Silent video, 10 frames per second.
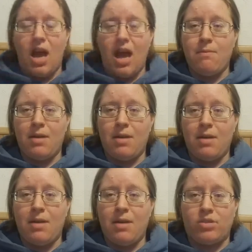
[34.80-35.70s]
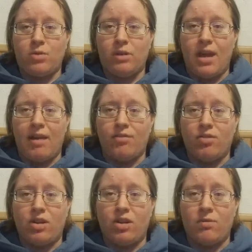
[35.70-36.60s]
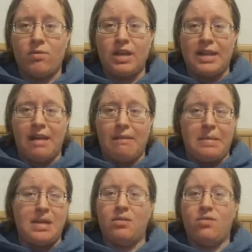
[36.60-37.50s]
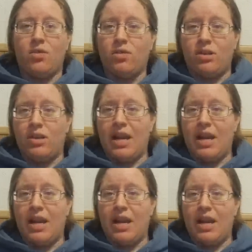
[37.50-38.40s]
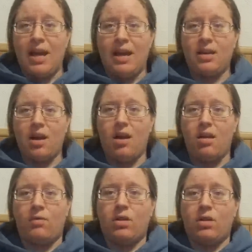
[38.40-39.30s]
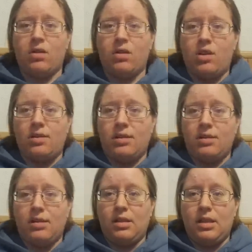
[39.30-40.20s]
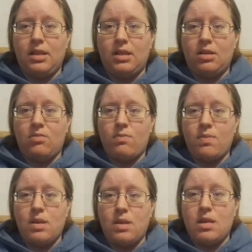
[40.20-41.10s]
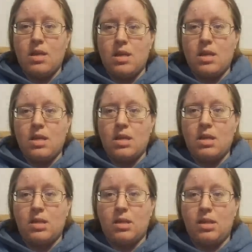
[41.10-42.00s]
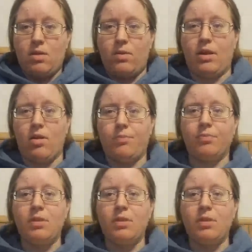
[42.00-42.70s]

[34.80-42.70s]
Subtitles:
I might as well just do a live stream. You're going to get me unfiltered anyway. I'm going to adjust this a little bit. There we go.